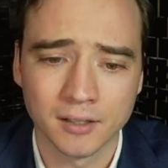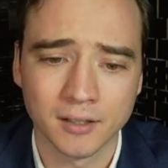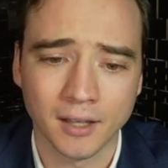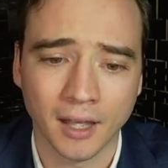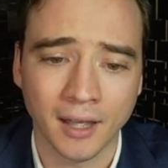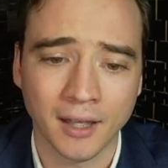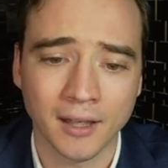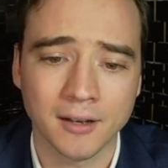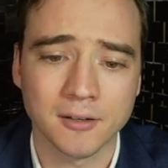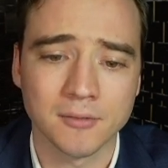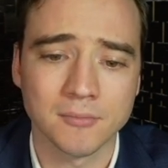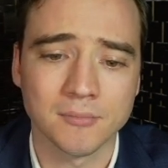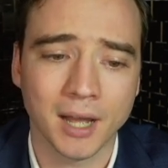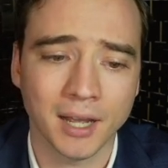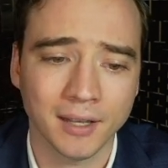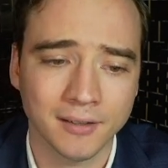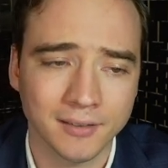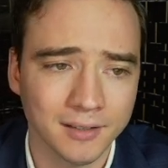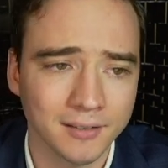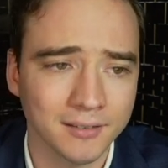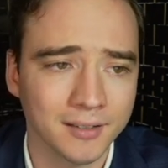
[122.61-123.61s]
And I
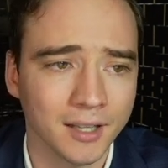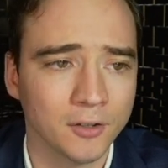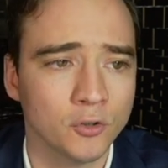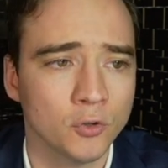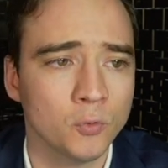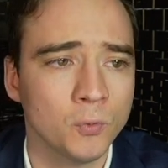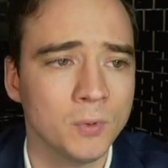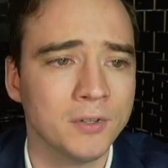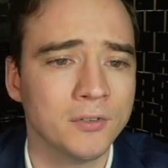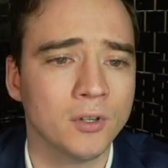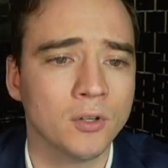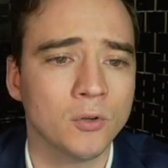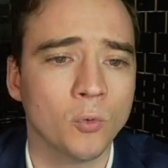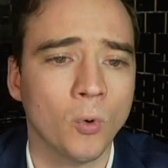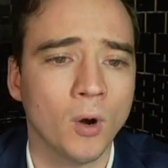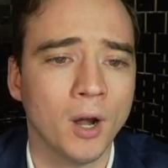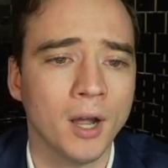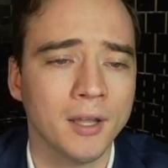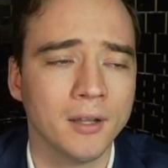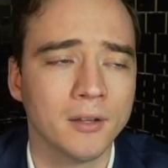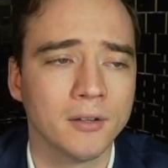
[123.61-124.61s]
think that's the reason
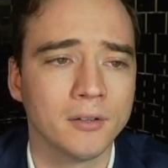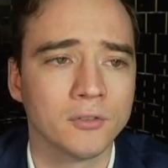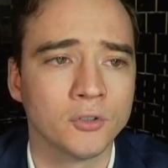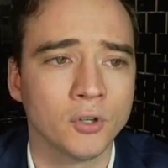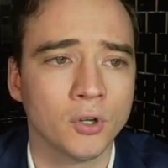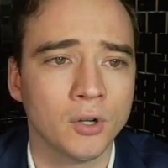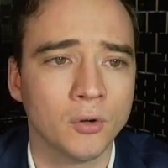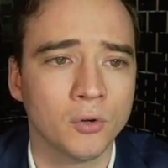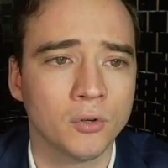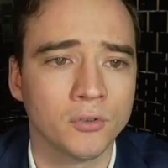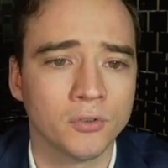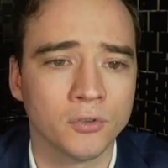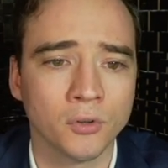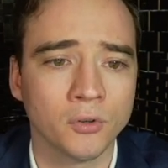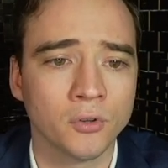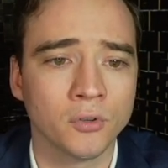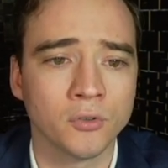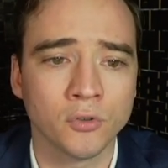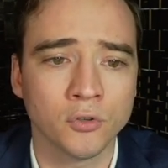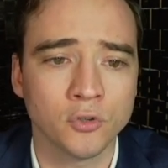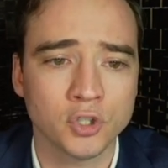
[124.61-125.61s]
why
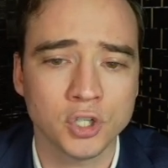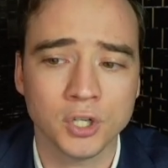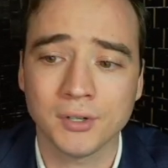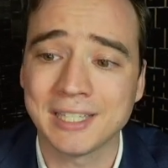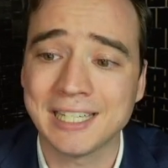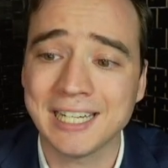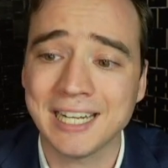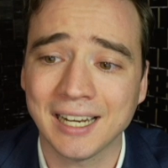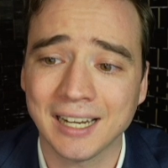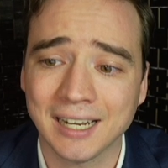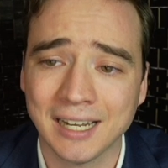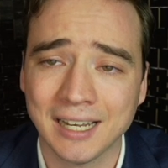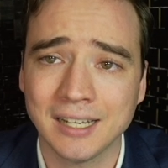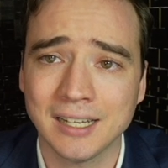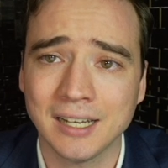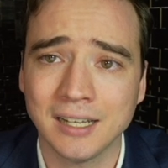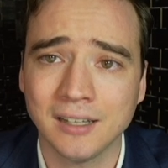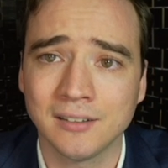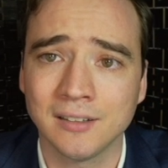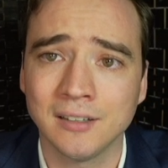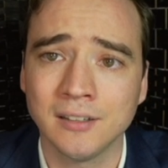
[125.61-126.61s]
the share decline
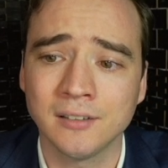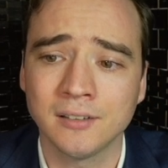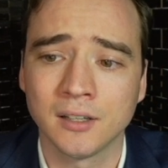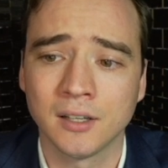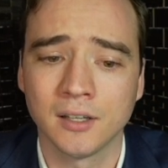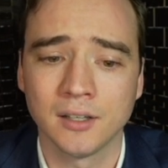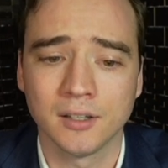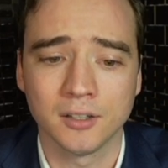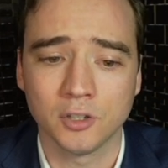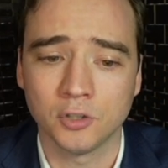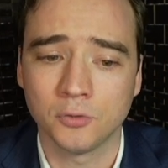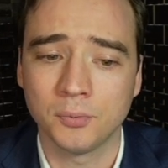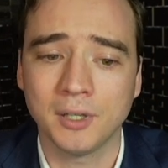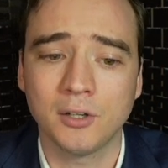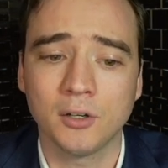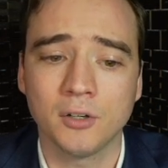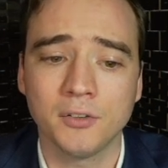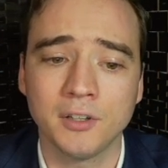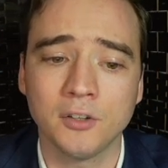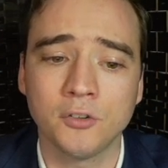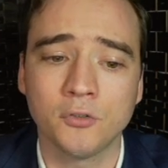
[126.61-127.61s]
like this is
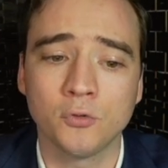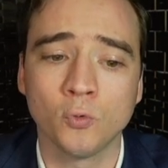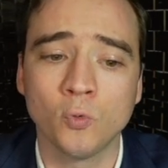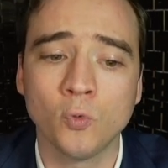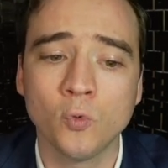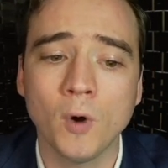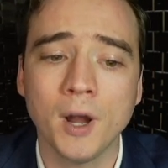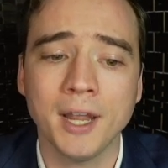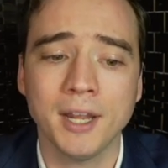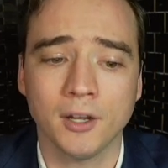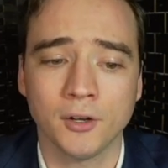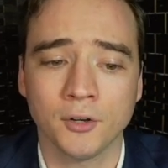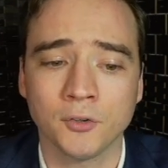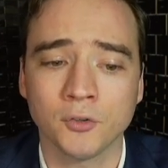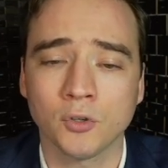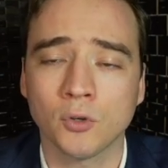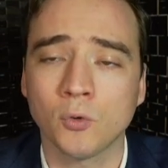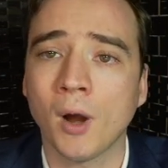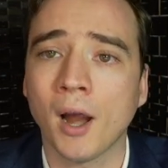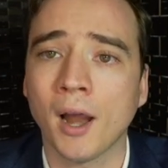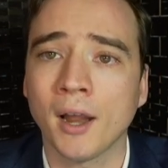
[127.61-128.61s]
because it's way under
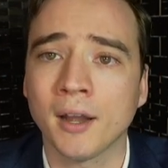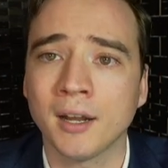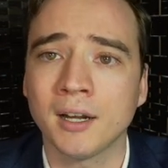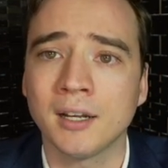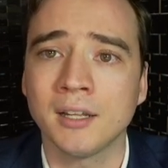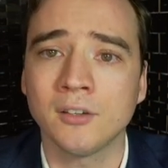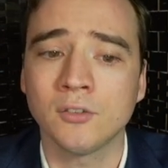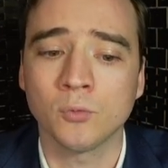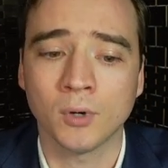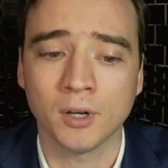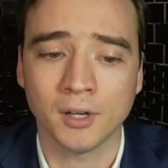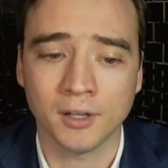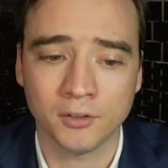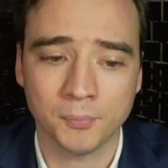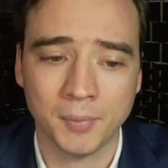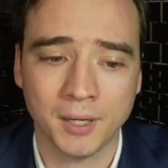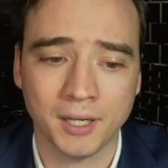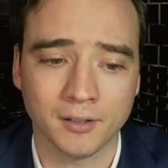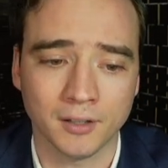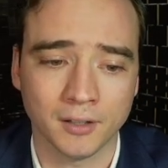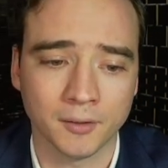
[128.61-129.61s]
what analysts were expecting.